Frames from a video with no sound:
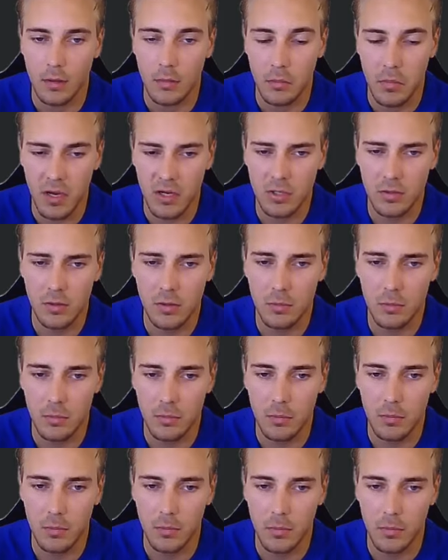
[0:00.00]
actually
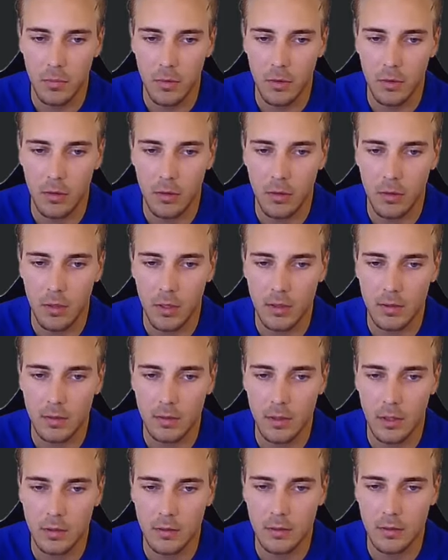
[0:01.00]

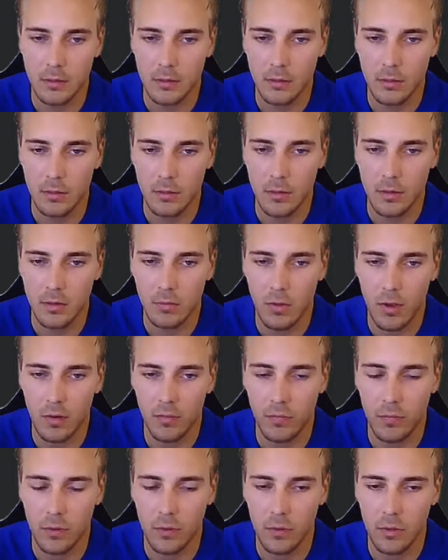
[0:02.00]
that's quite a
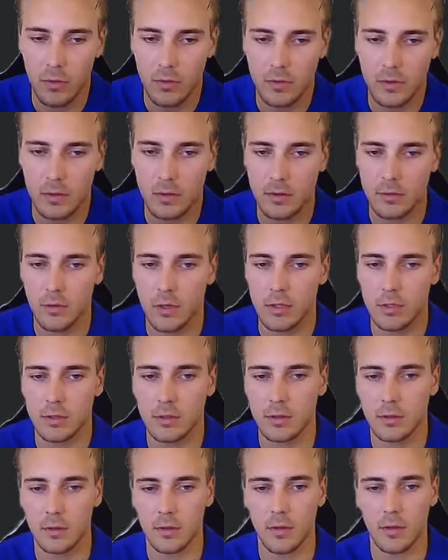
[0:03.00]
few users
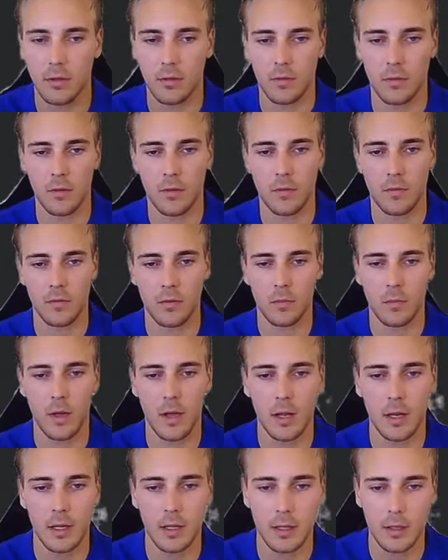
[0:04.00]
registered through my
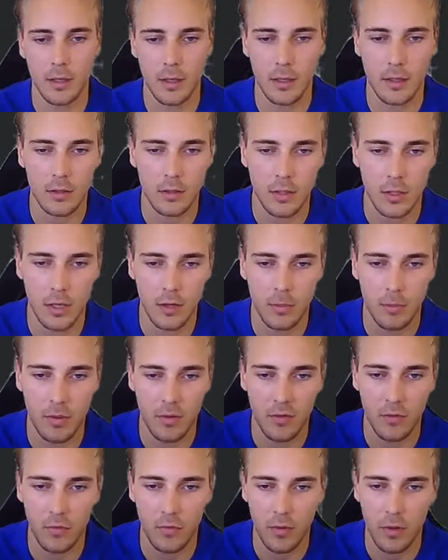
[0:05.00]
link, and get a bit
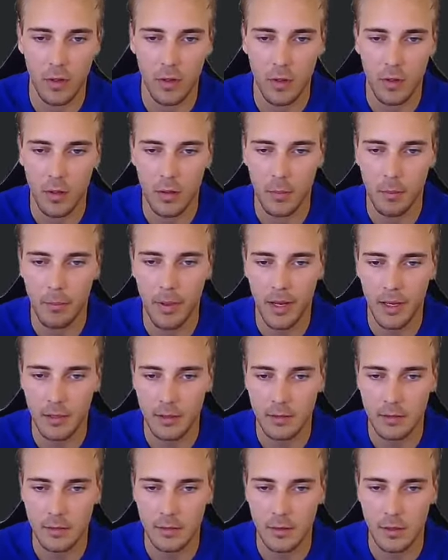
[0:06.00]
of
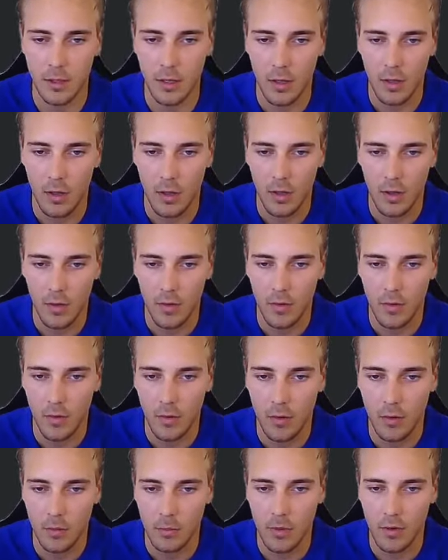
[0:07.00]
balance,
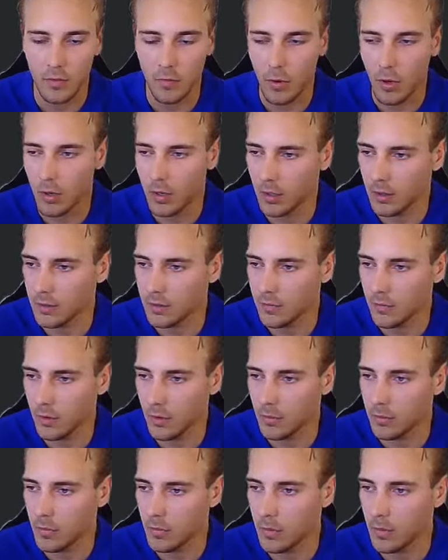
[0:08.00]
bit of earnings
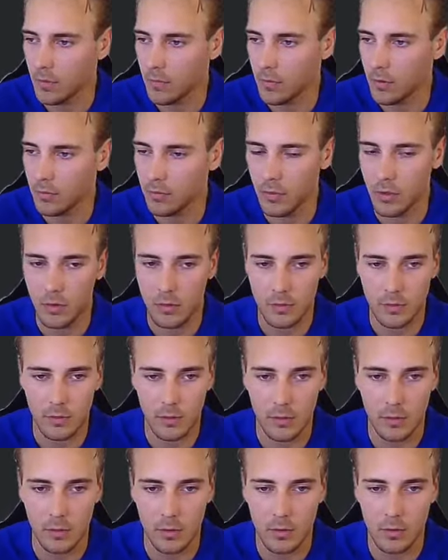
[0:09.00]
from those
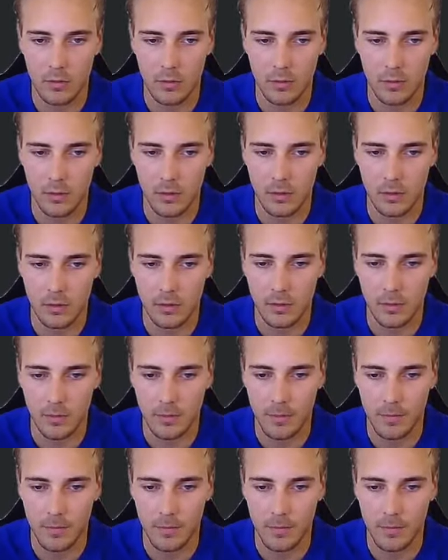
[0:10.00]
users.